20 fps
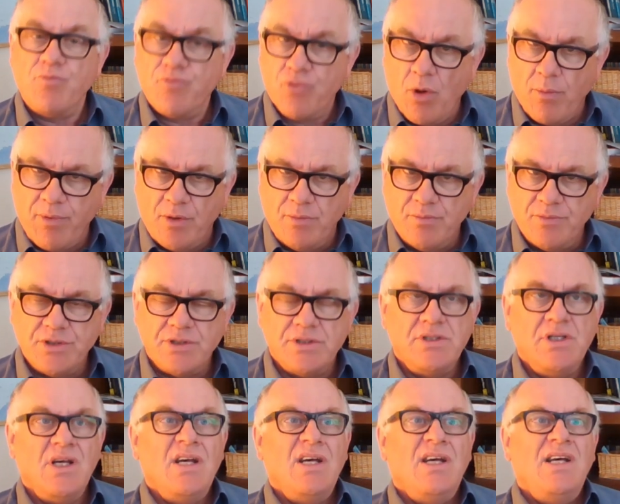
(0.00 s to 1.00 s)

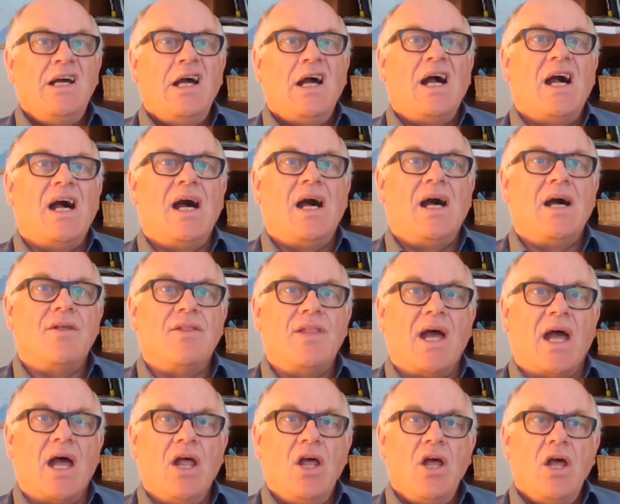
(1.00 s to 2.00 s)
problems.
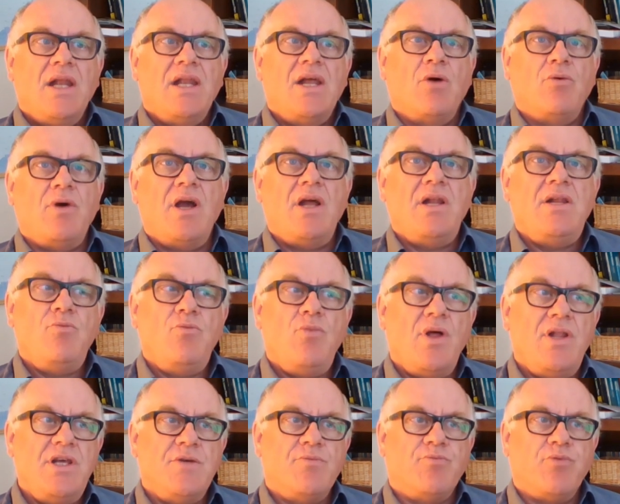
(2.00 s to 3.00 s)
Now, and
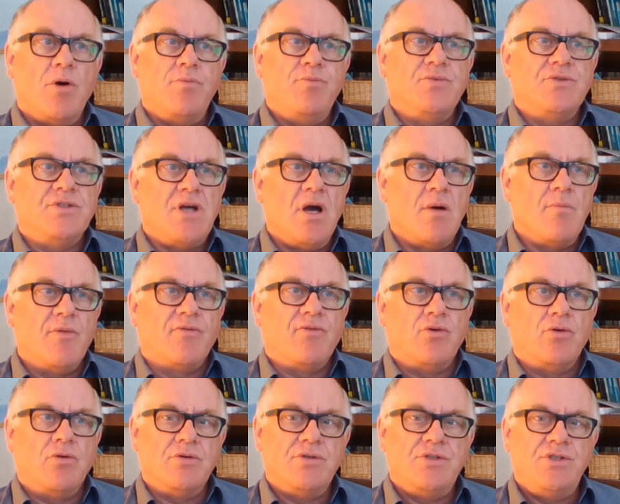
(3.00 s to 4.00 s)
when these problems come, of
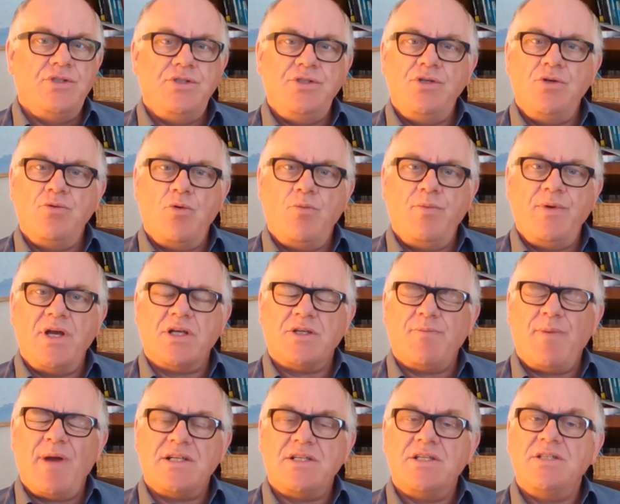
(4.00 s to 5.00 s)
course, you will be
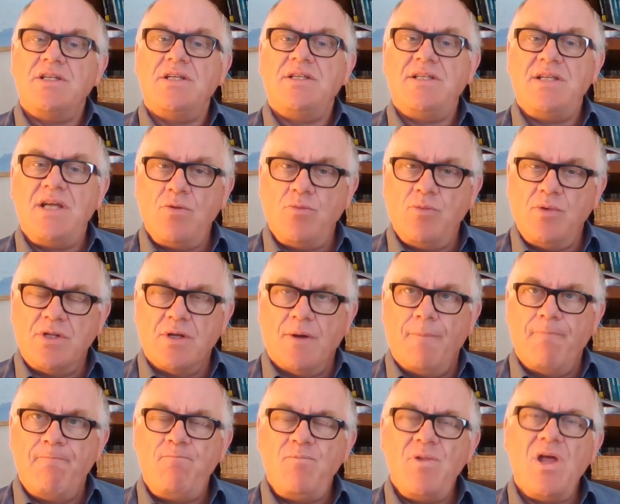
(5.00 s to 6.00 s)
expected to deal with
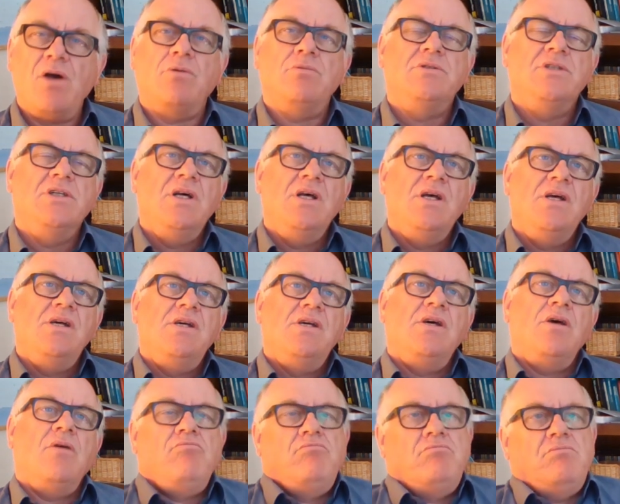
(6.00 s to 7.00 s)
them. Now,
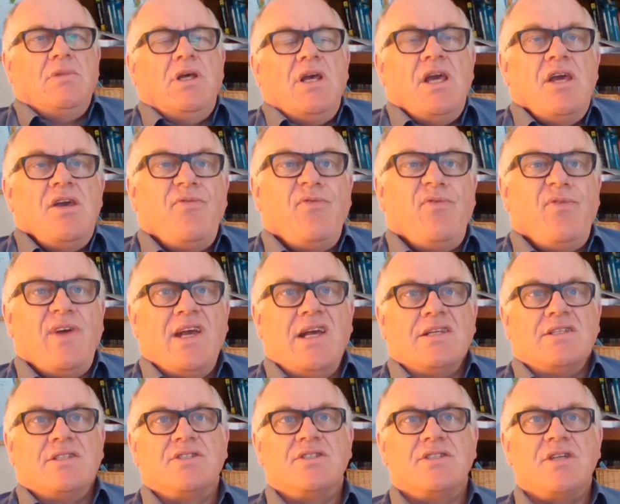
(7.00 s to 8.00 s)
if
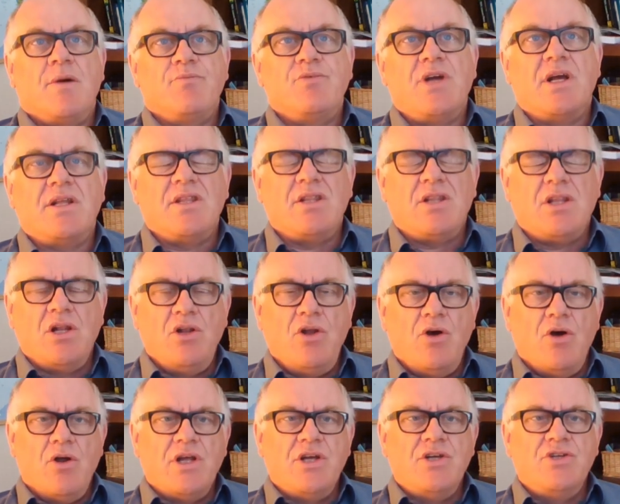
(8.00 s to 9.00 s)
it's a subject that the
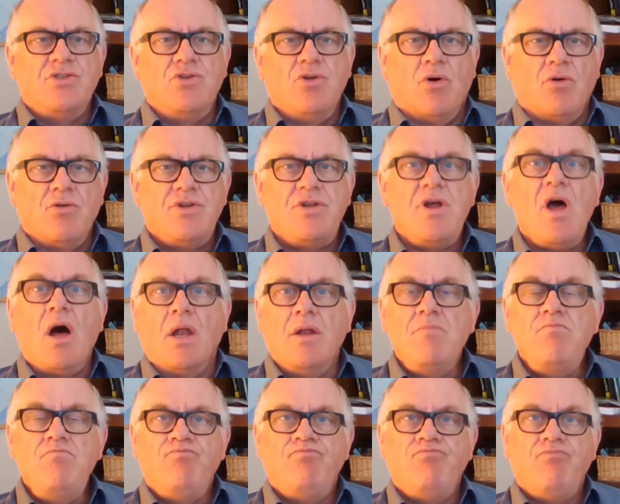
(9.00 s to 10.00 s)
learner has not
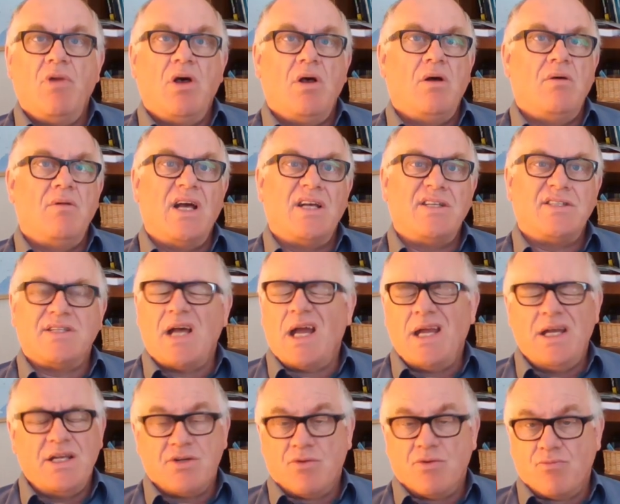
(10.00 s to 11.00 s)
done, let's
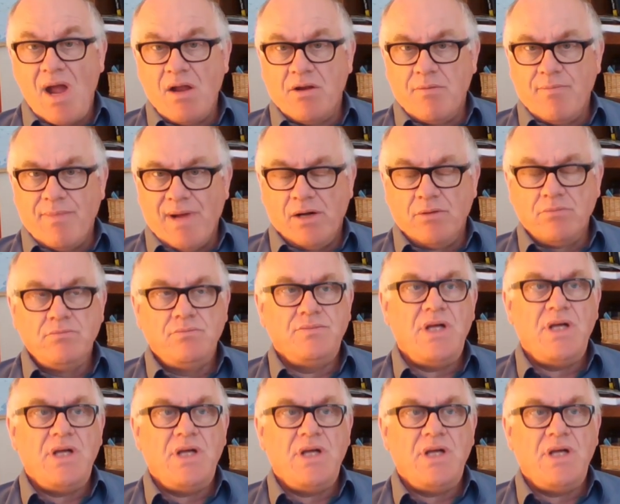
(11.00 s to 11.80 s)
say it's a roundabout,